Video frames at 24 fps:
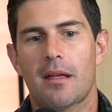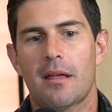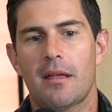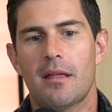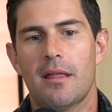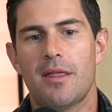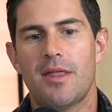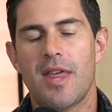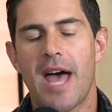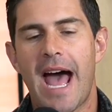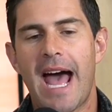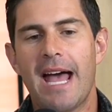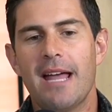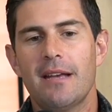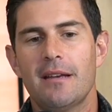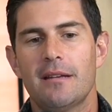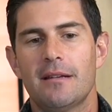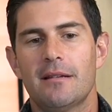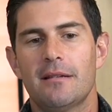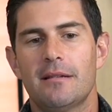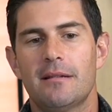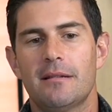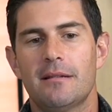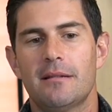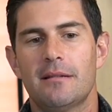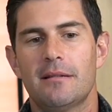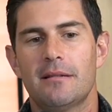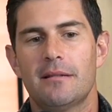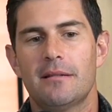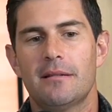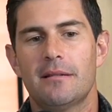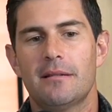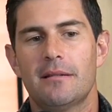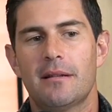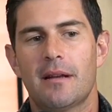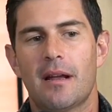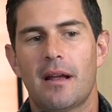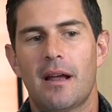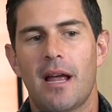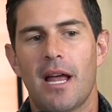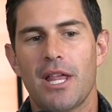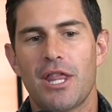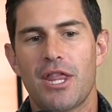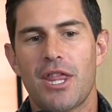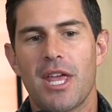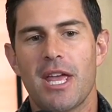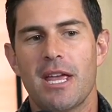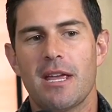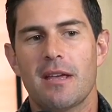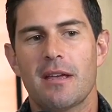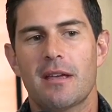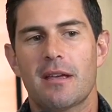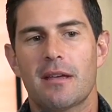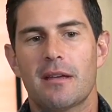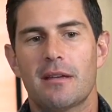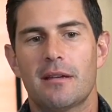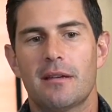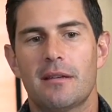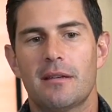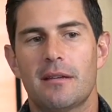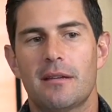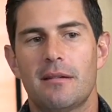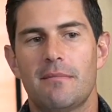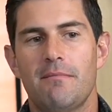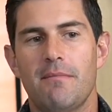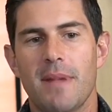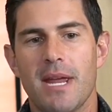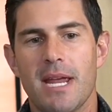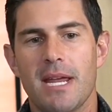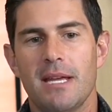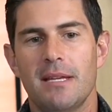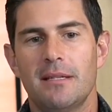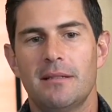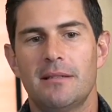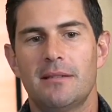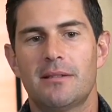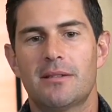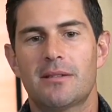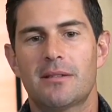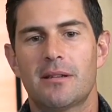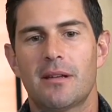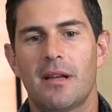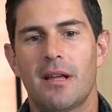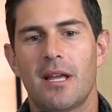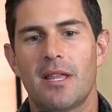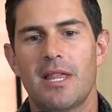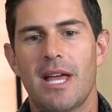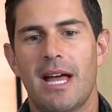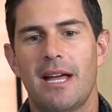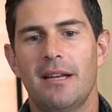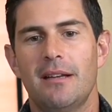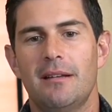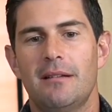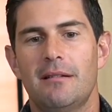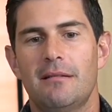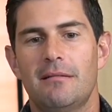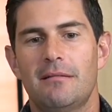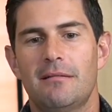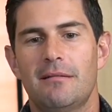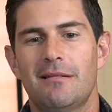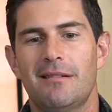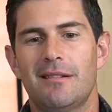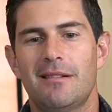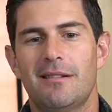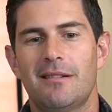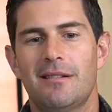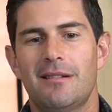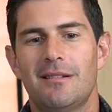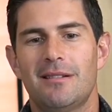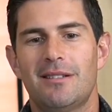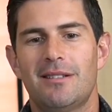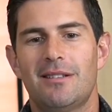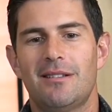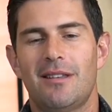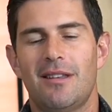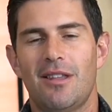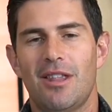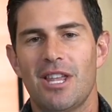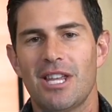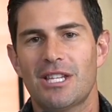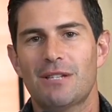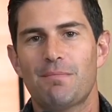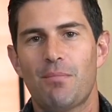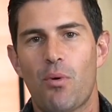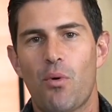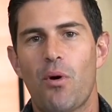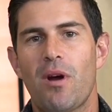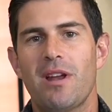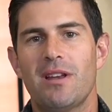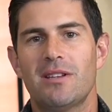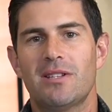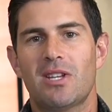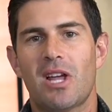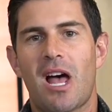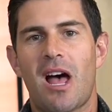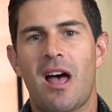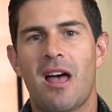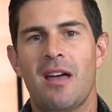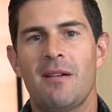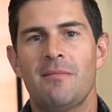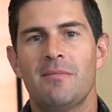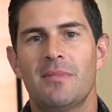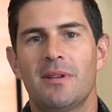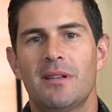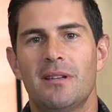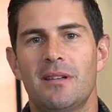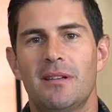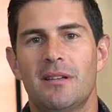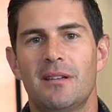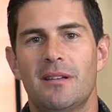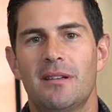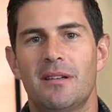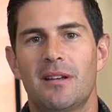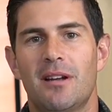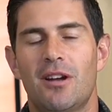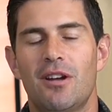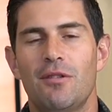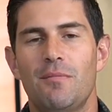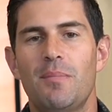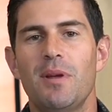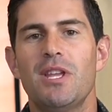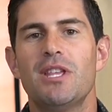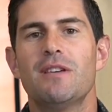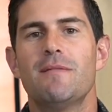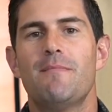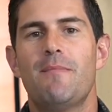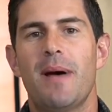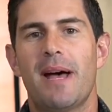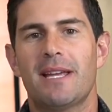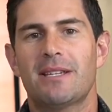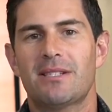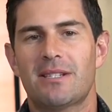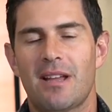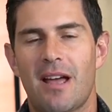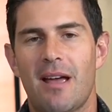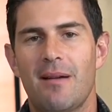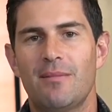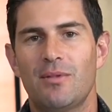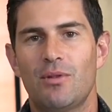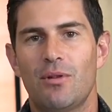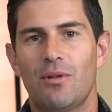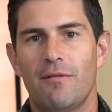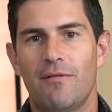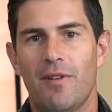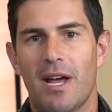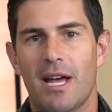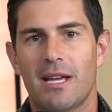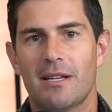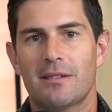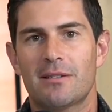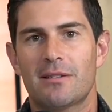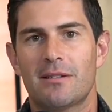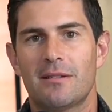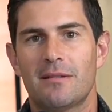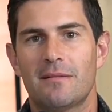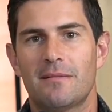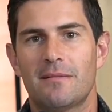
that, I think, means that this point in time could be the best time to invest.